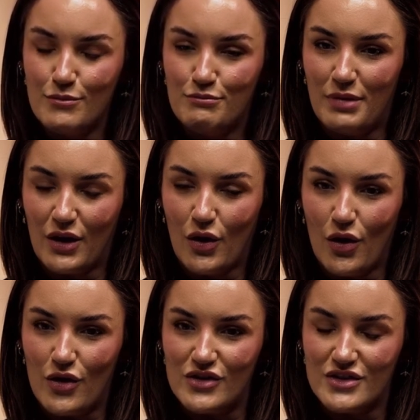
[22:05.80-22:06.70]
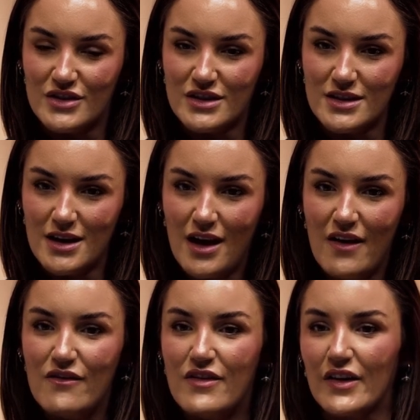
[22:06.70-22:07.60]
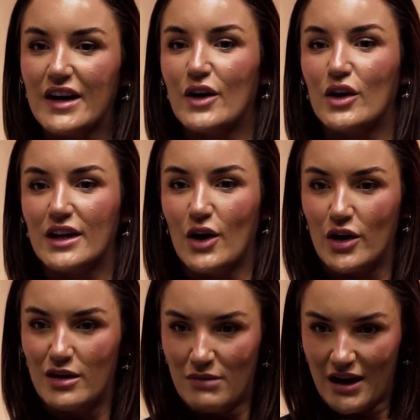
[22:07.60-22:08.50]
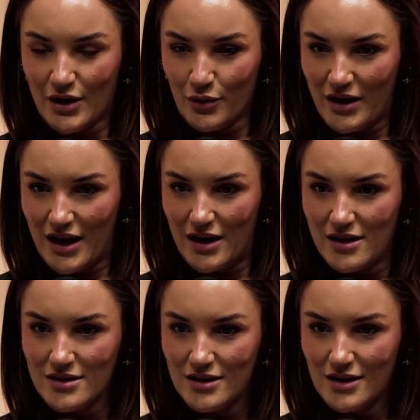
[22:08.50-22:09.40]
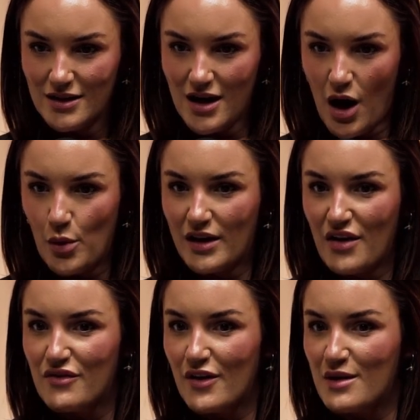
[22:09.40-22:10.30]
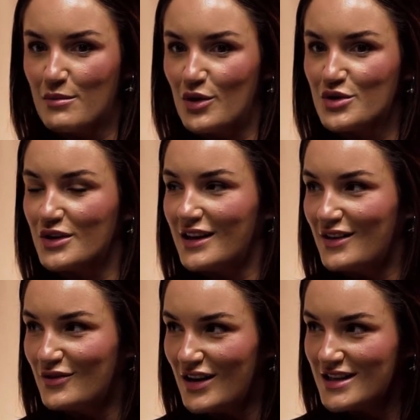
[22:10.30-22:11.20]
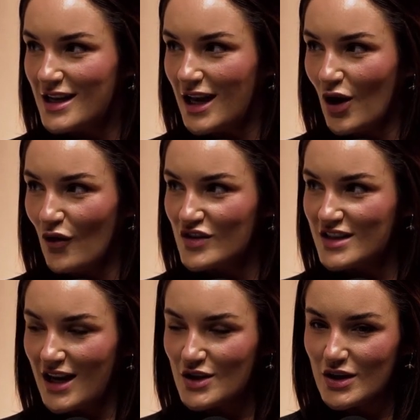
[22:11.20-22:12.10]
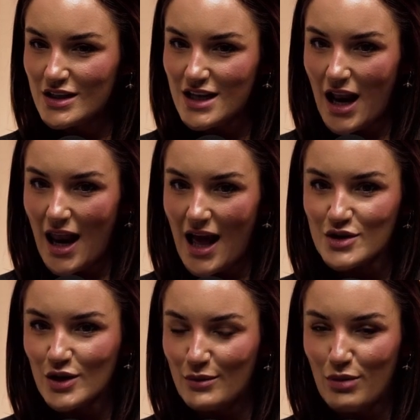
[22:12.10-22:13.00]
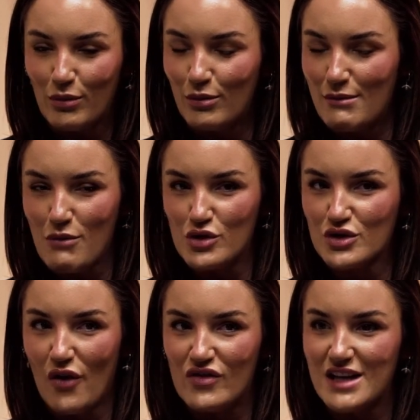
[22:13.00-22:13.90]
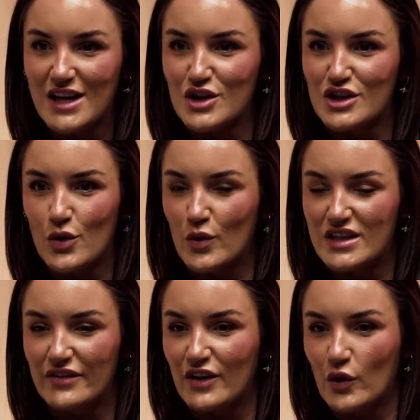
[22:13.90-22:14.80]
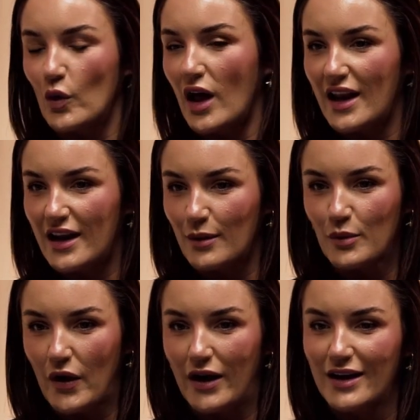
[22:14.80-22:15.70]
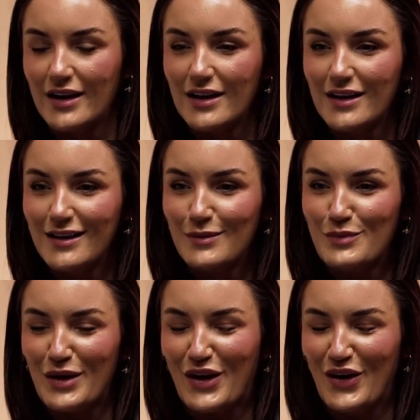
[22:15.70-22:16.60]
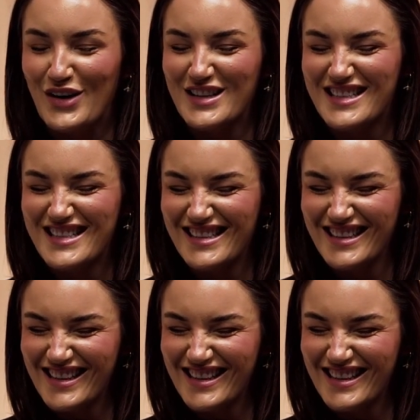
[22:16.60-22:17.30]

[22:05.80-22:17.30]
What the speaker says: because very early on in my career, I would get very emotionally invested in conversations, and I'd actually probably most conversations that were difficult, I'd end up crying because